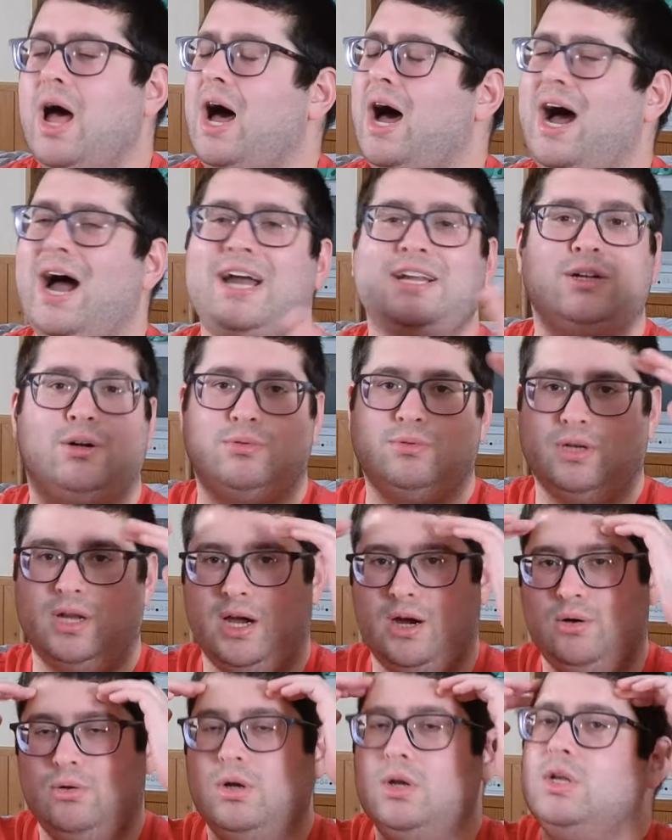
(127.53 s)
I don't
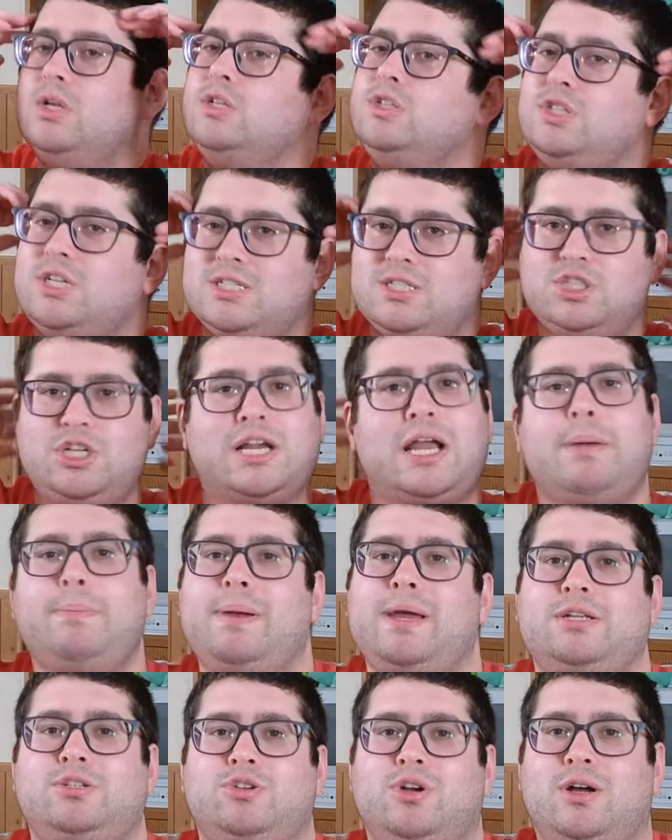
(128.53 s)
know. Just check out
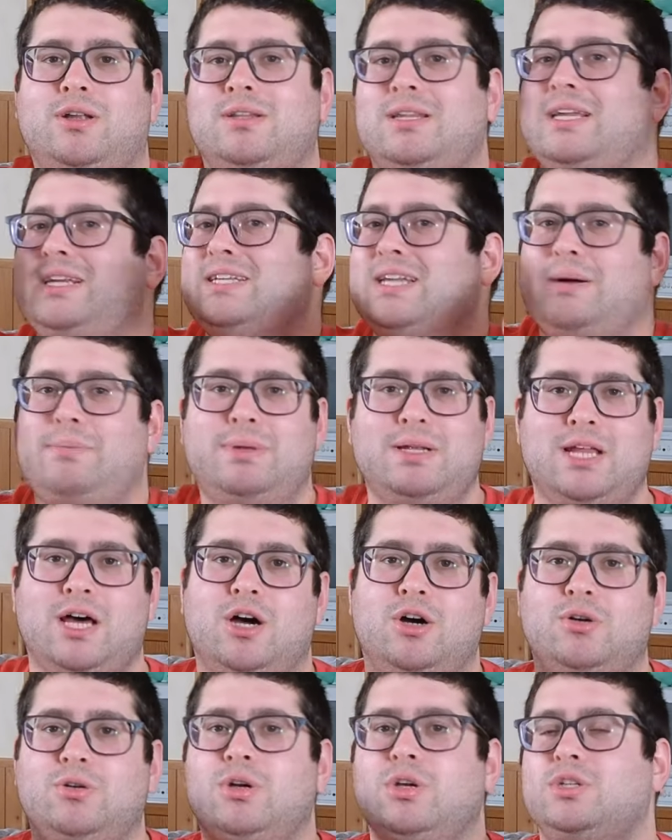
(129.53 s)
Patreon link down
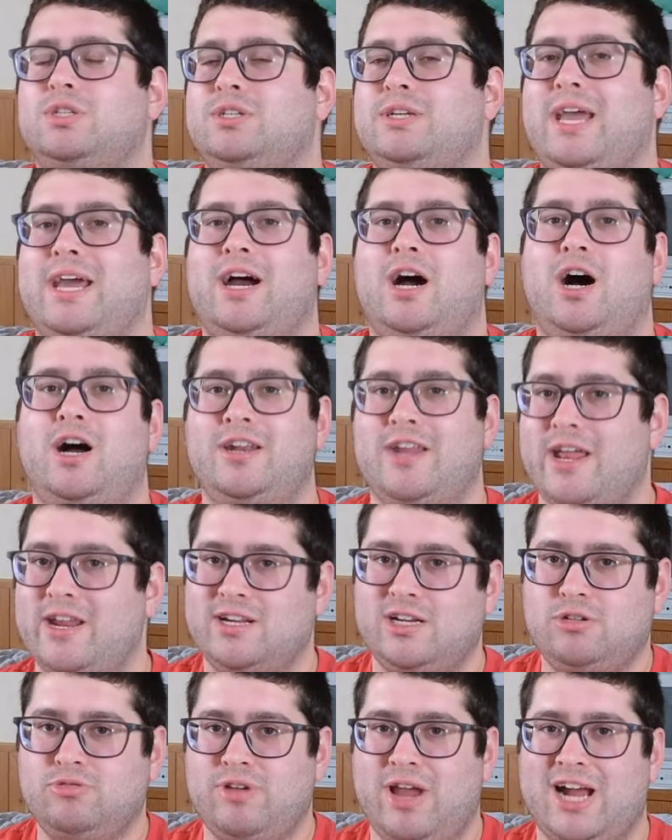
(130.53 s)
below to get
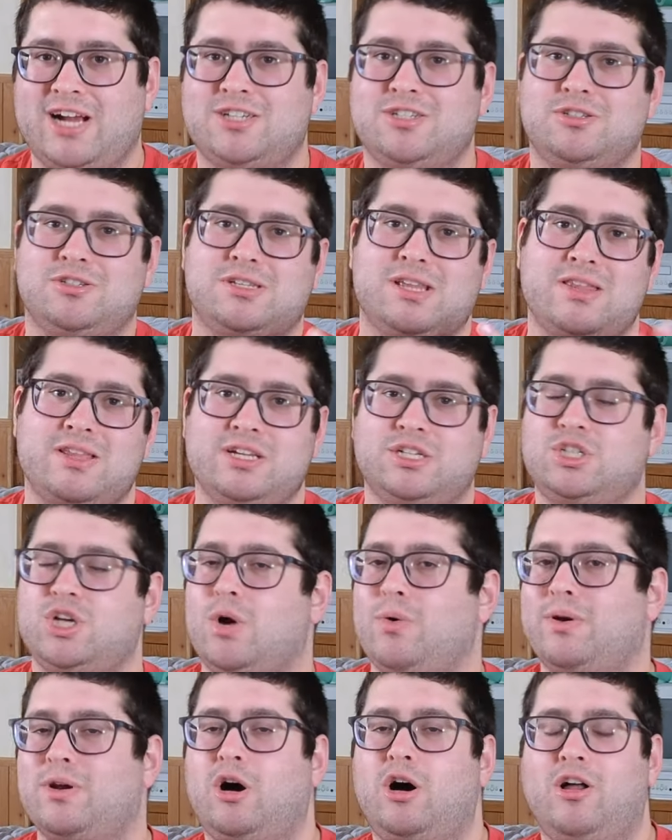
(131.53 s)
unedited reactions to this show
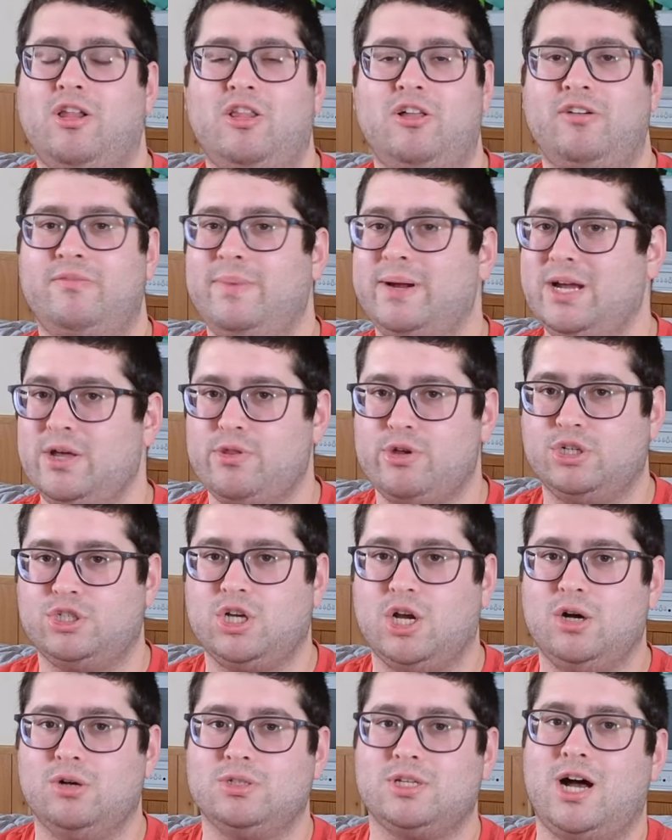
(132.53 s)
and all of my other
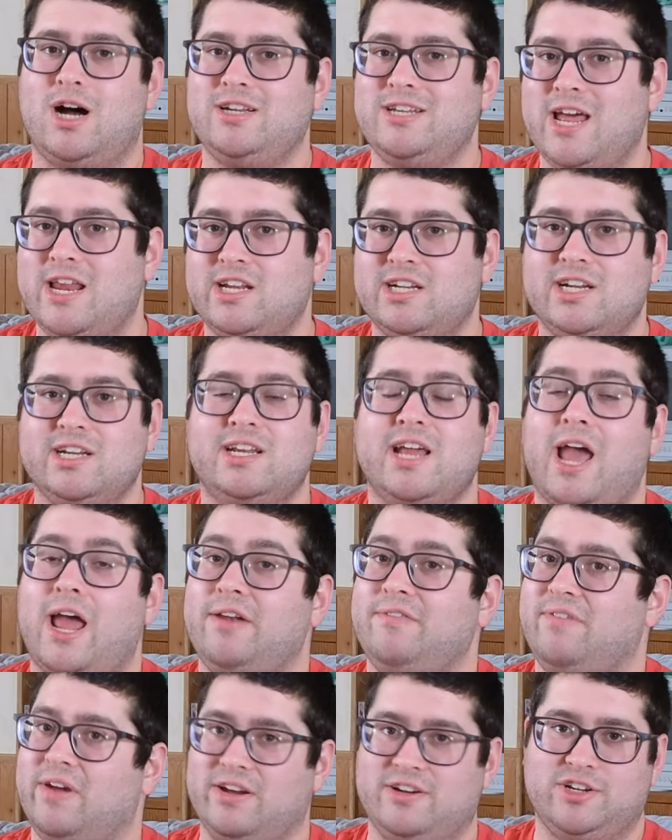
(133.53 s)
shows, unedited and
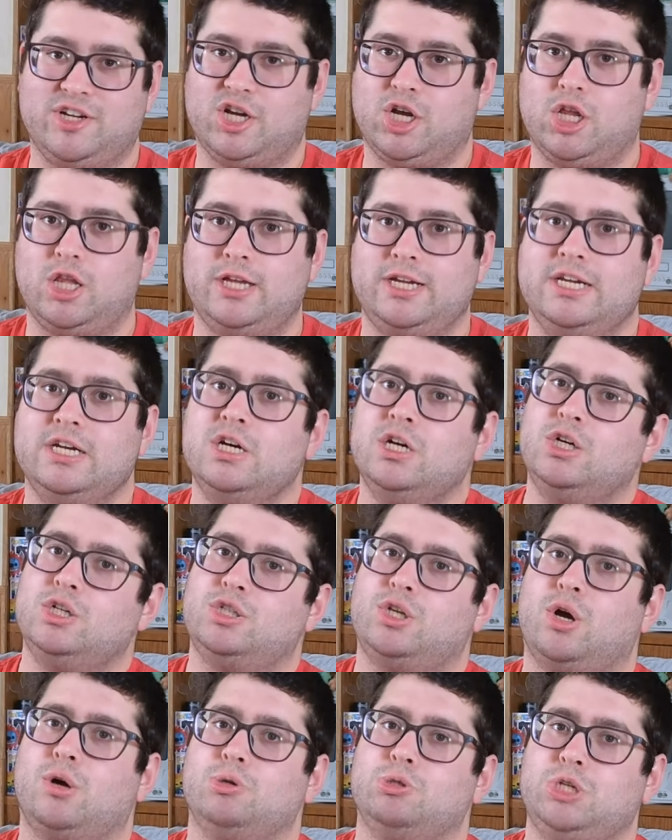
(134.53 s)
very early.
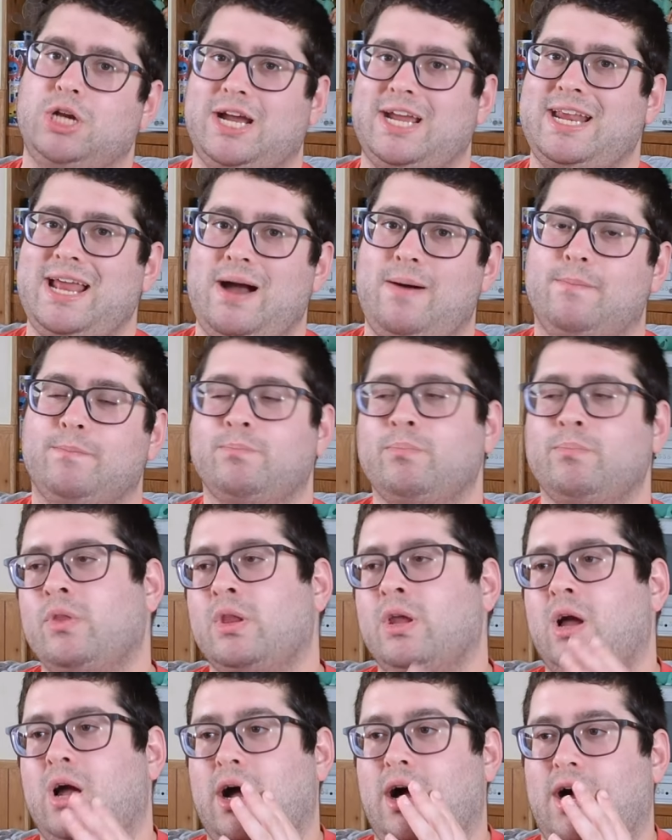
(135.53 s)
So check it out.
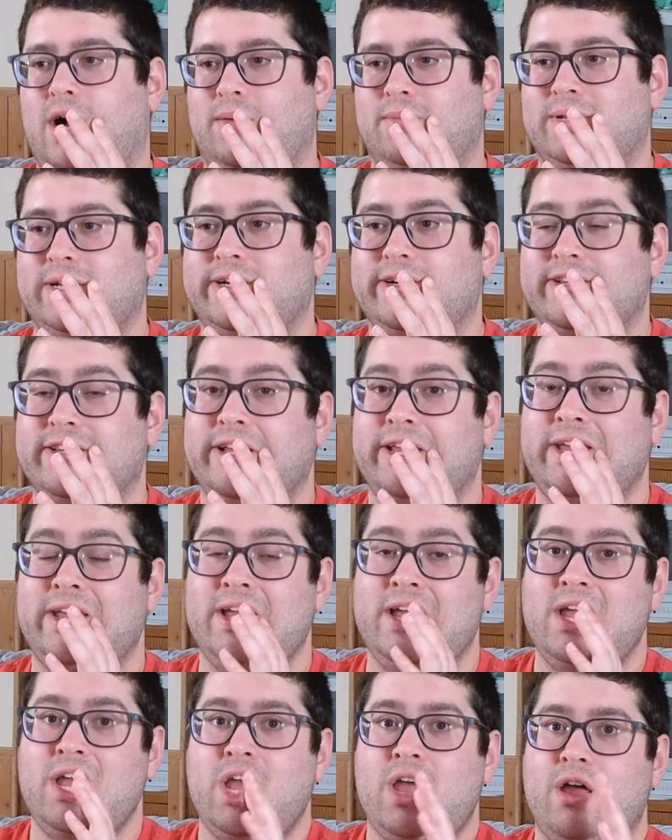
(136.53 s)
Um, literally,
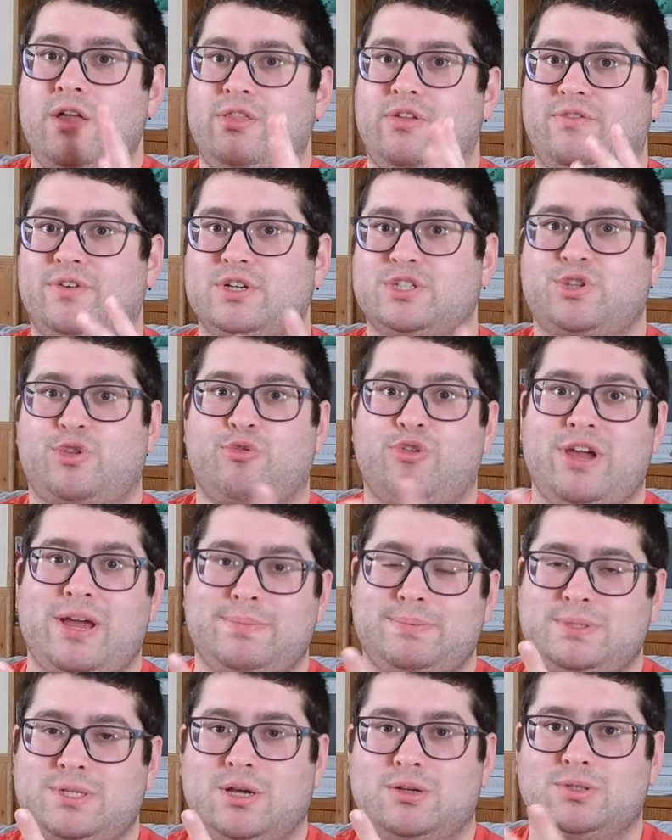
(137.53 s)
the first three
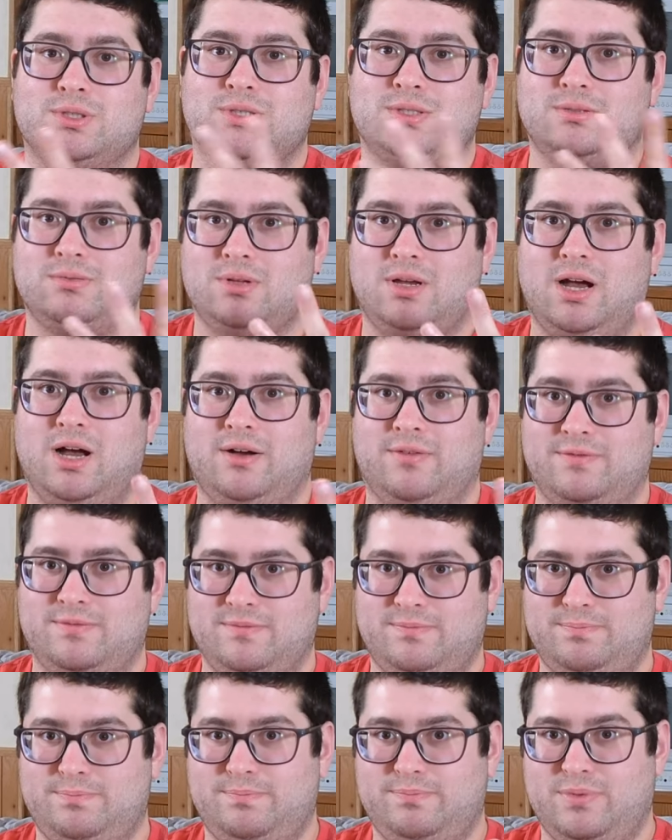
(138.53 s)
episodes of
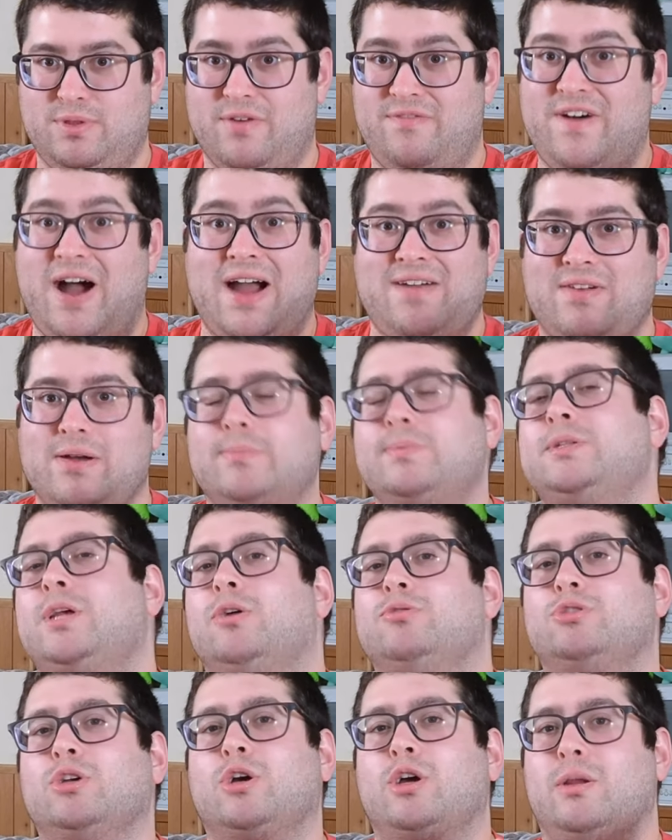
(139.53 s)
the five
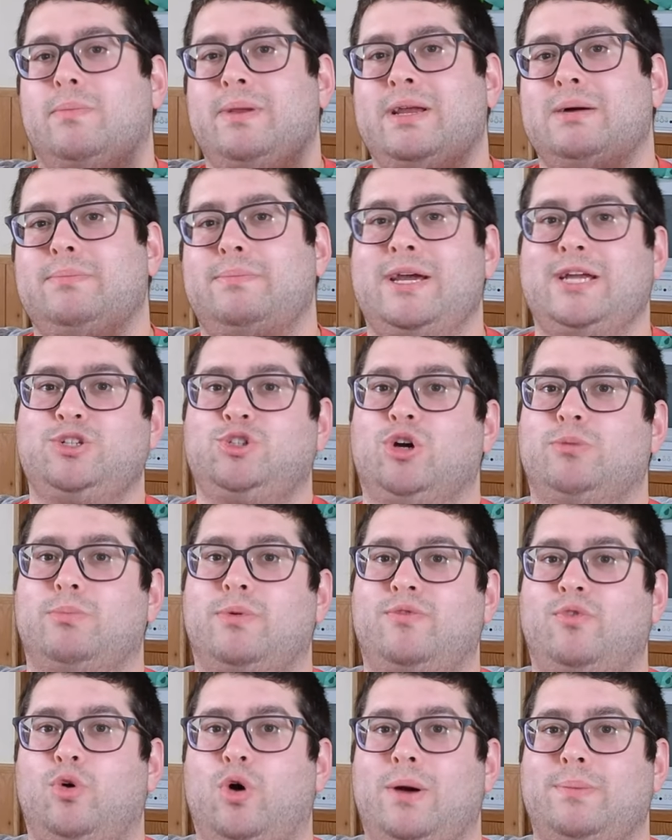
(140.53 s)
episodes are going to be on Patreon
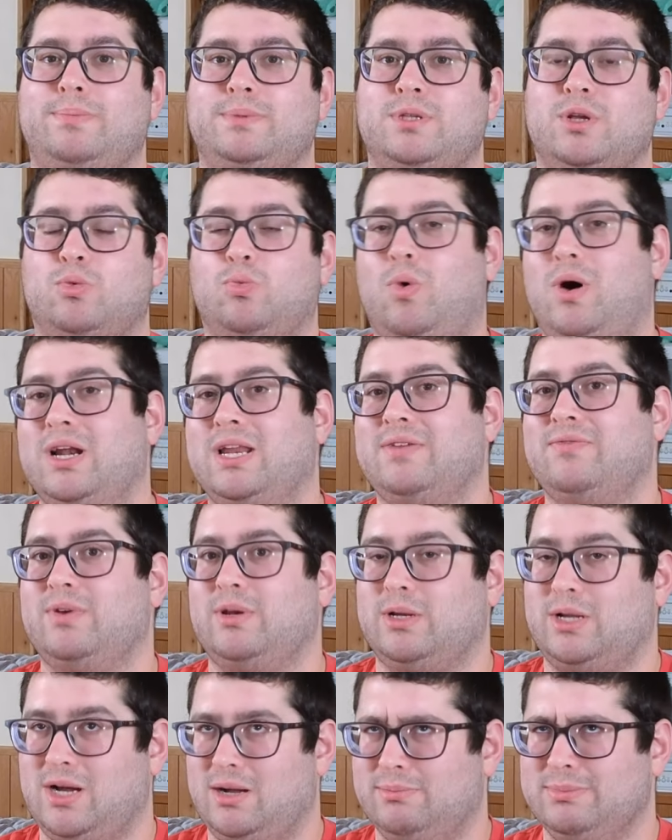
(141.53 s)
before episode one even
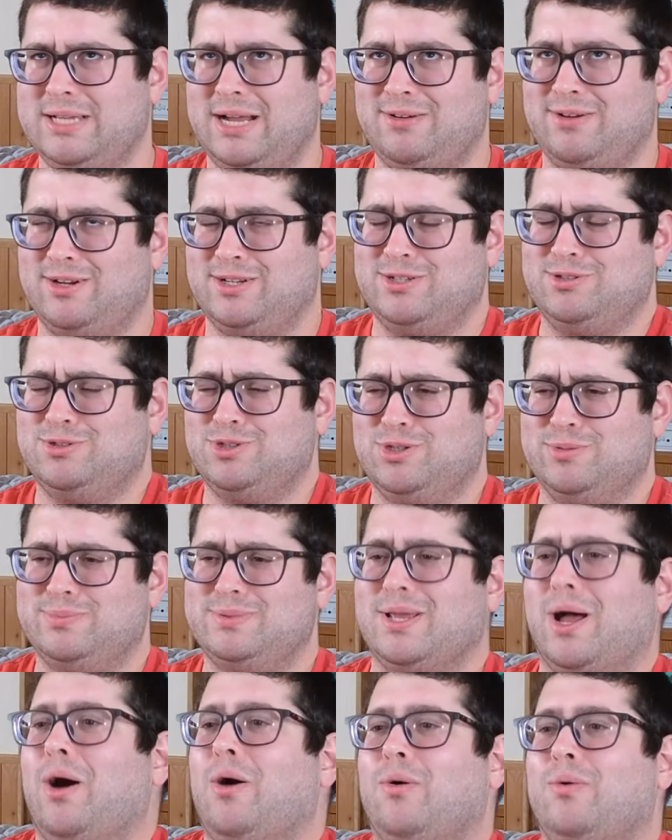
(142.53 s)
comes out on YouTube.
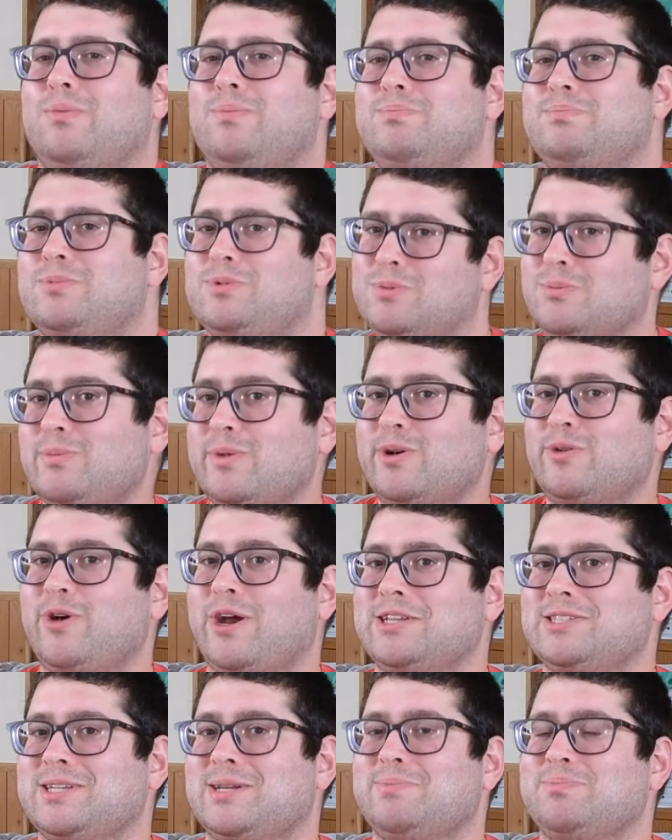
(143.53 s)
So
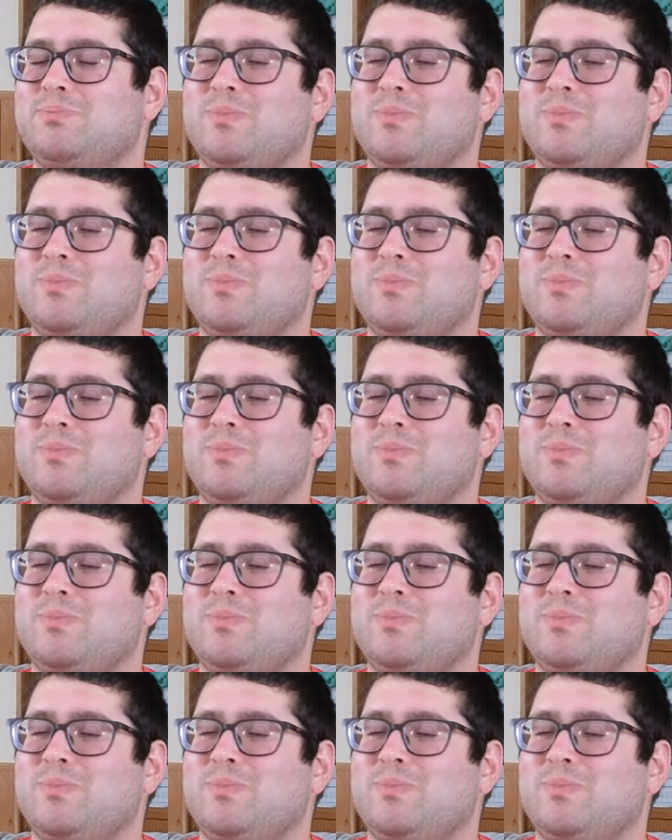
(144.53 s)
crazy.